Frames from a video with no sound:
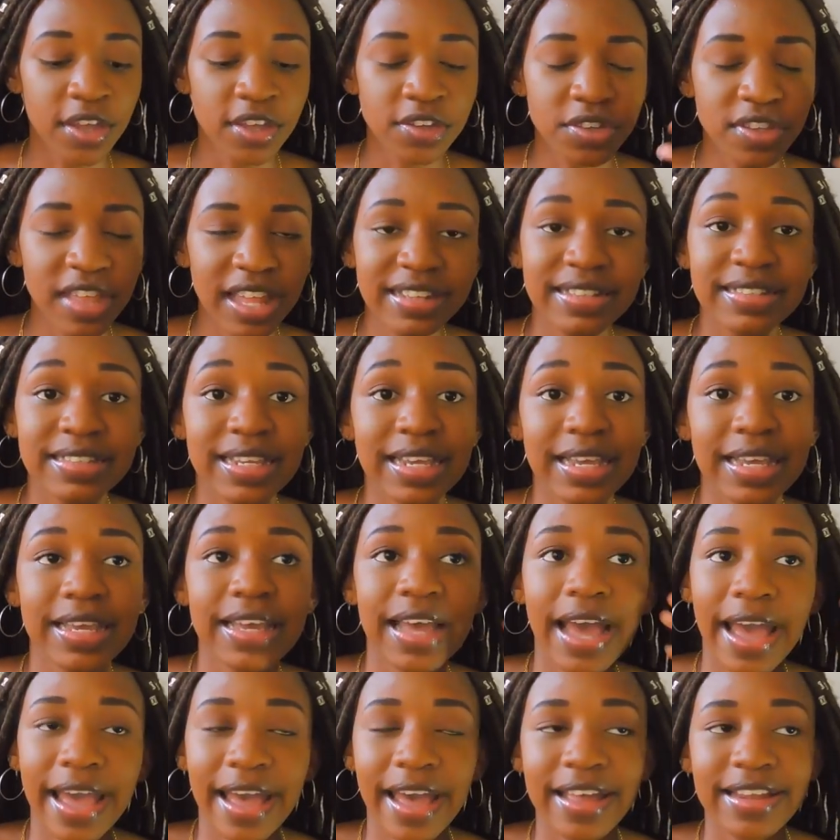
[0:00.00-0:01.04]
So that day,
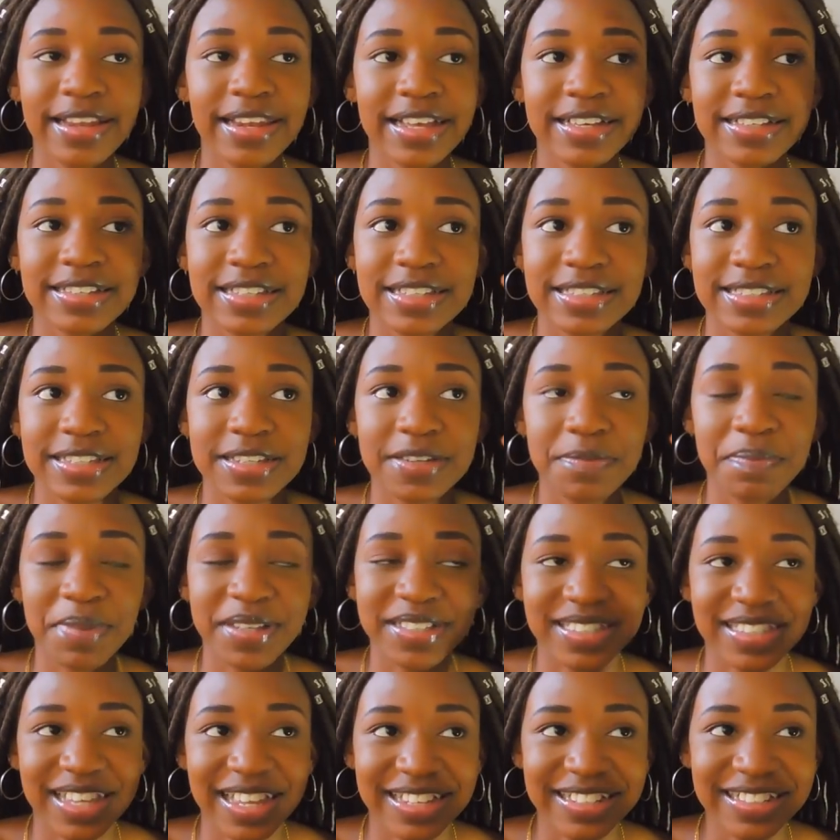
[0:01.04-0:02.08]
I had like
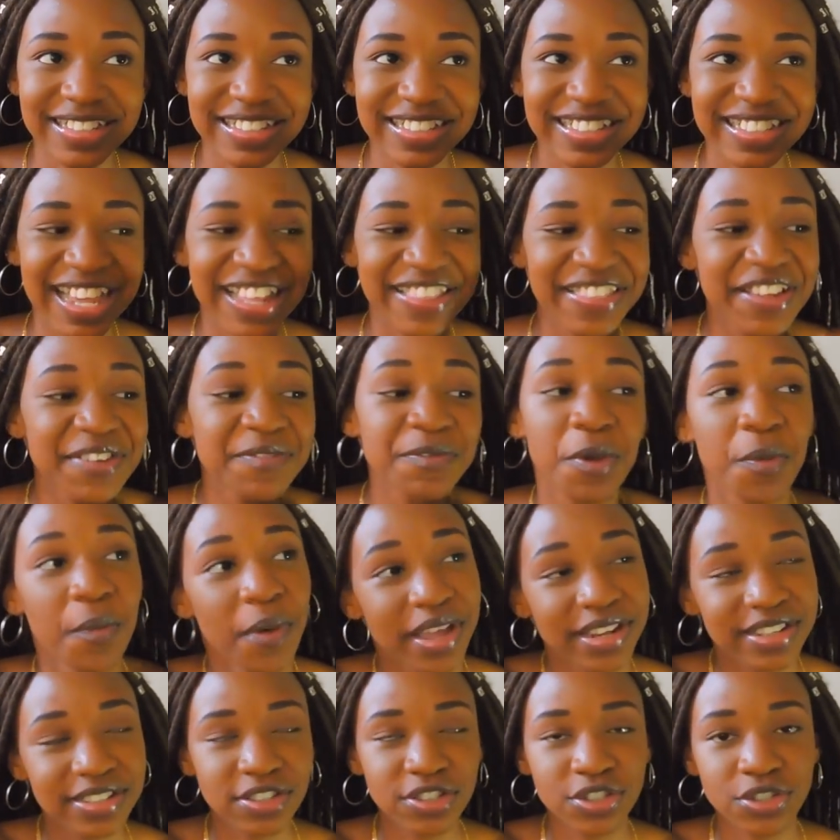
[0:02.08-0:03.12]
16%, and then we
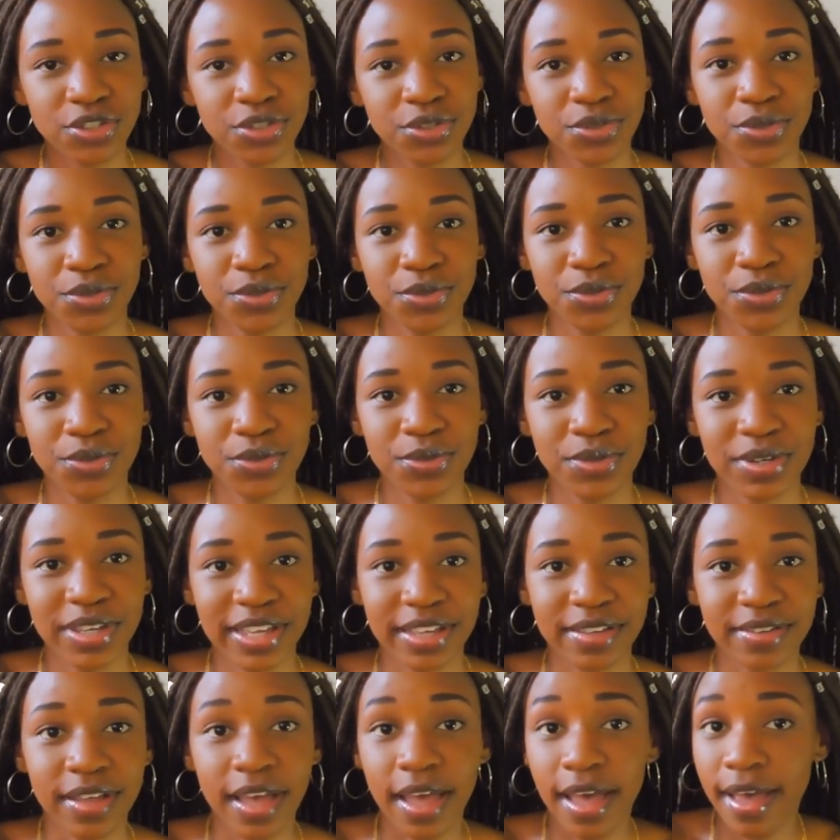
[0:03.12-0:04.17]
went to
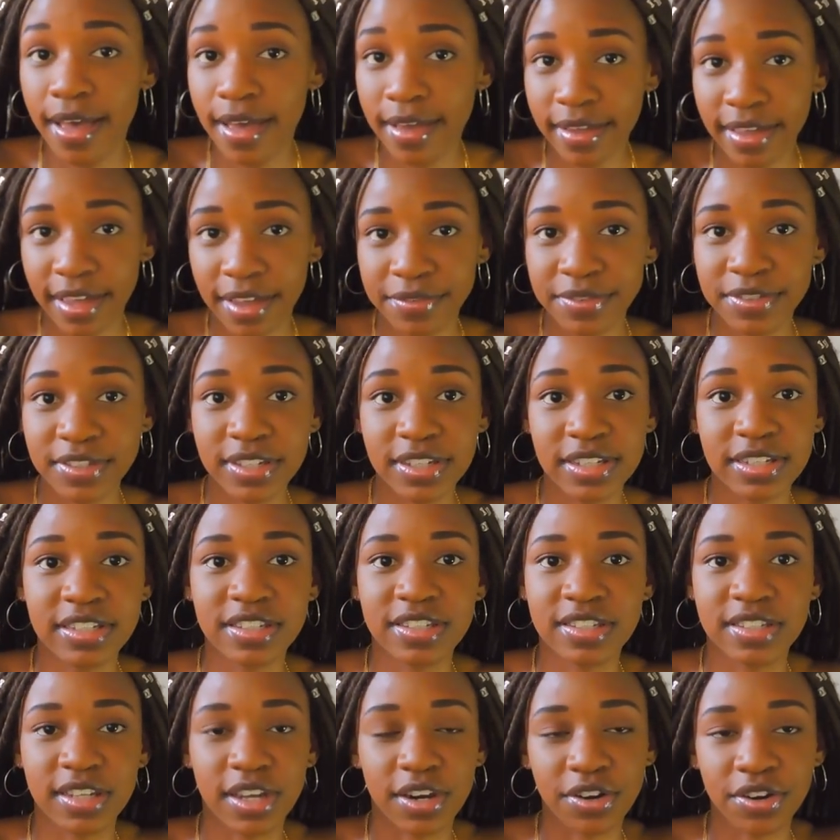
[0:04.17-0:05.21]
KFC
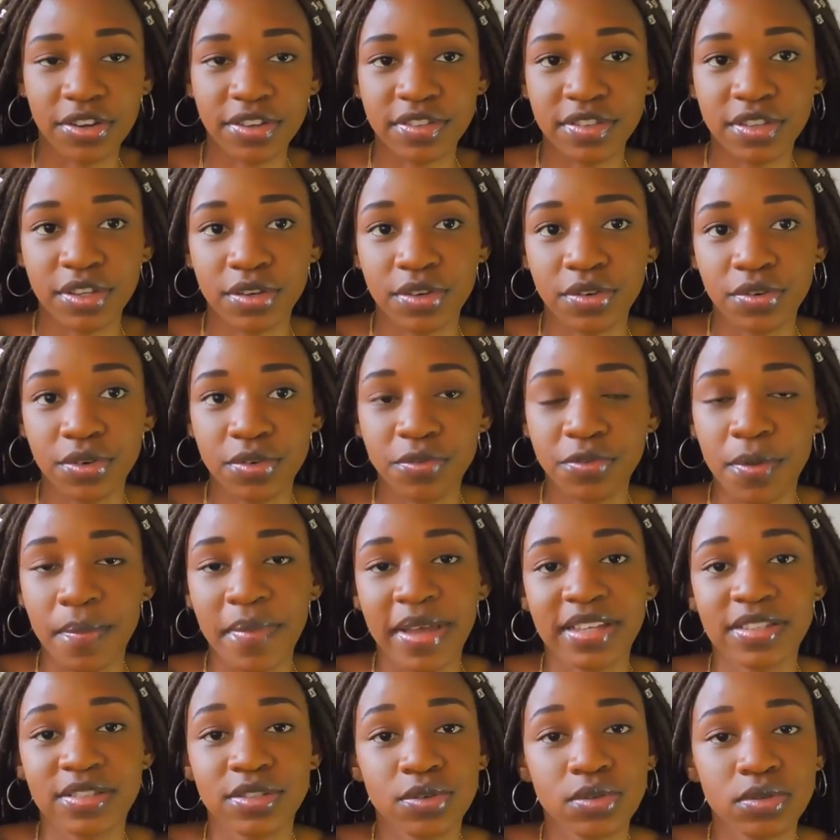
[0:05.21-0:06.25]
just across the road from
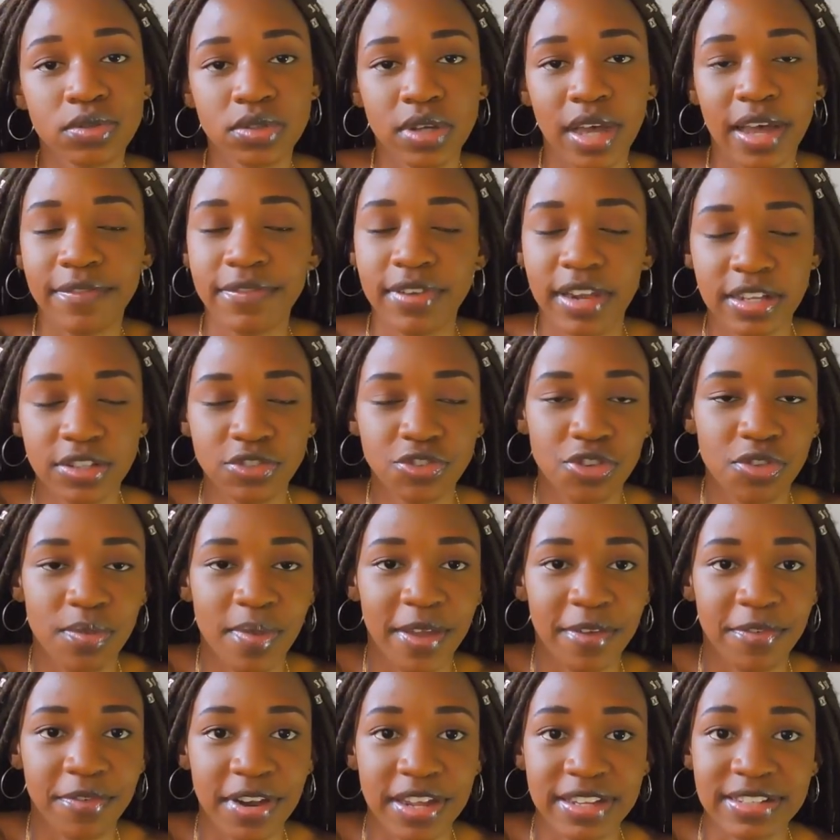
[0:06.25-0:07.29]
my school to have lunch with
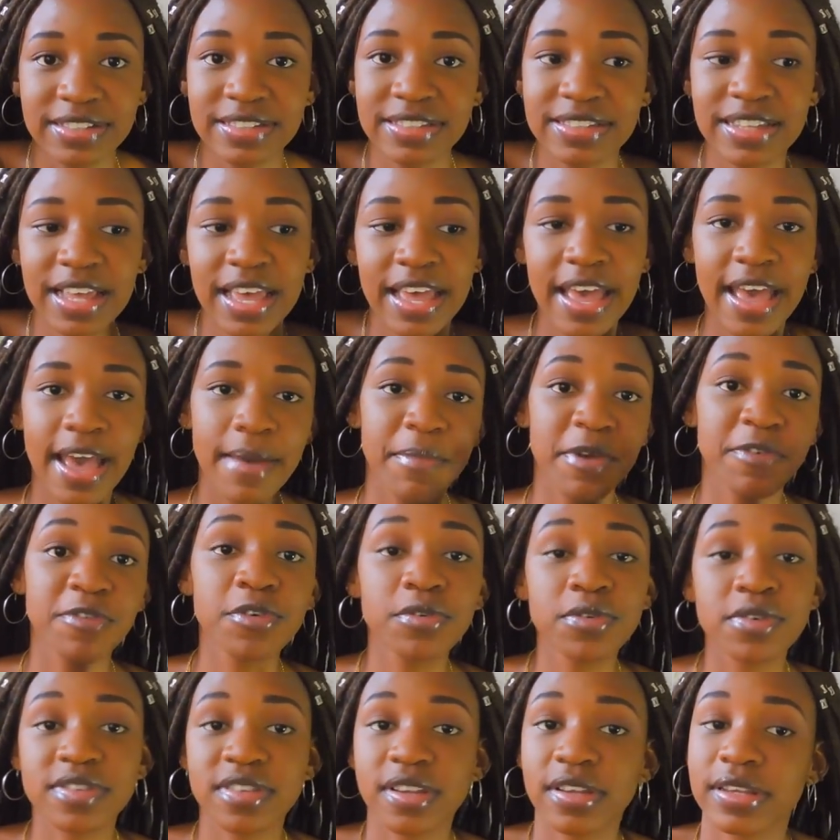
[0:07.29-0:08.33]
my friends, and my
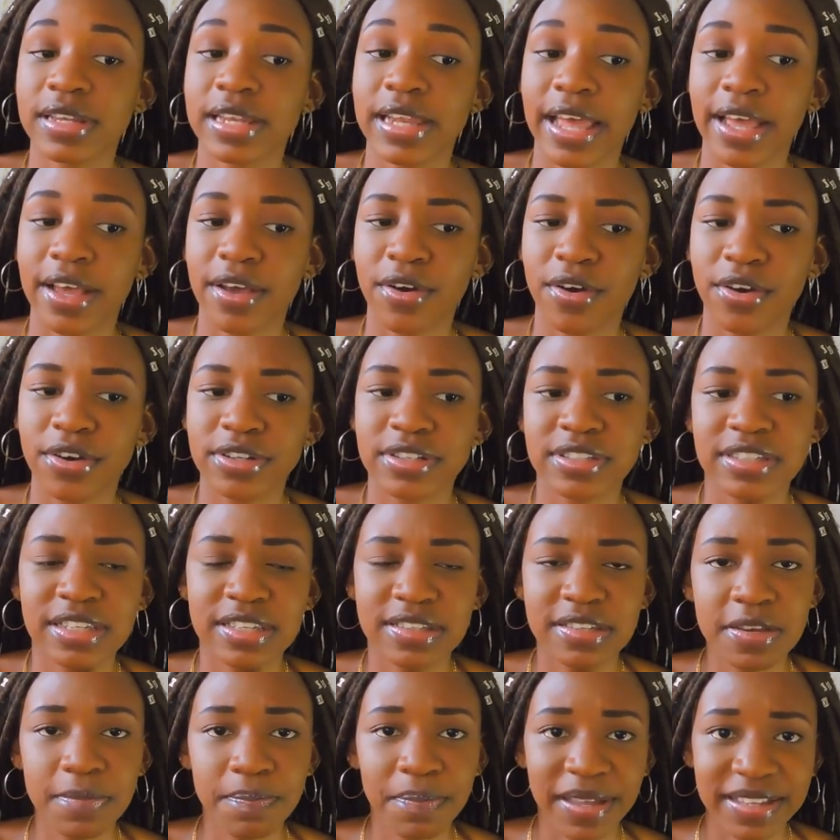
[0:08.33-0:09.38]
phone was at like on
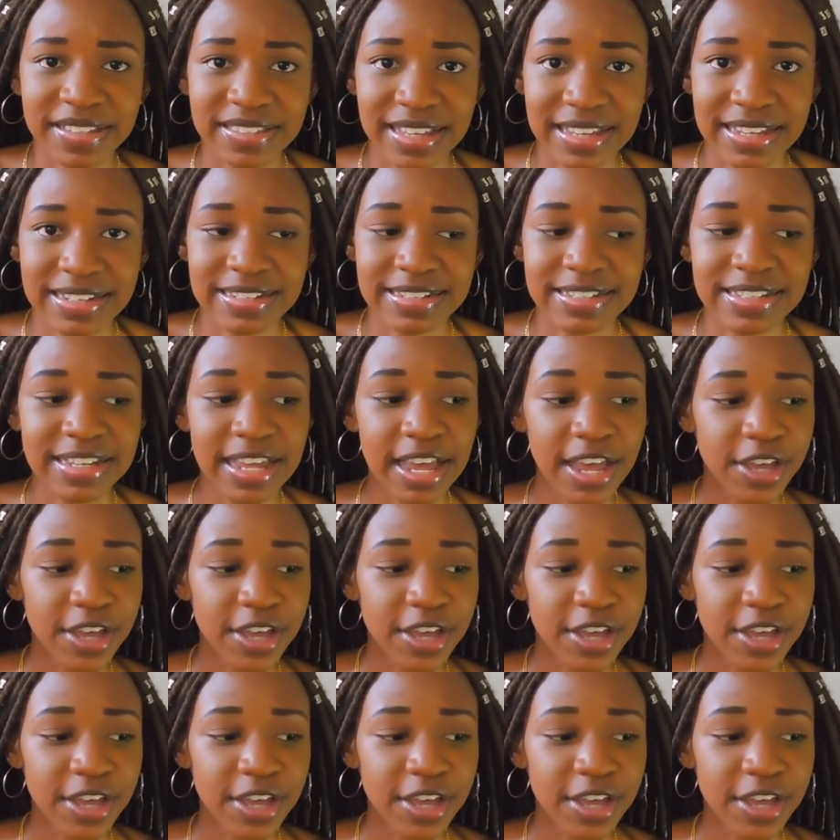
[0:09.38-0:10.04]
16%.